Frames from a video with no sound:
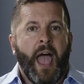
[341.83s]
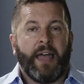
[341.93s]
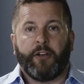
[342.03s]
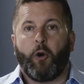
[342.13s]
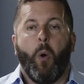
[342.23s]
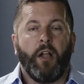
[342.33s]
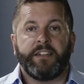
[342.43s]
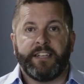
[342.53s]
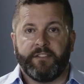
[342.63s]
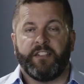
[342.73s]
and the
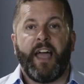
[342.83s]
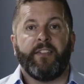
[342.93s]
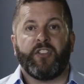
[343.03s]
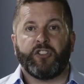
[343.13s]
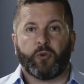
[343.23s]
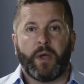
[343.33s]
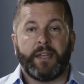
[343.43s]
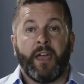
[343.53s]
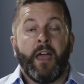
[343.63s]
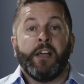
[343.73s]
quality of light that you're
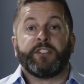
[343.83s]
in.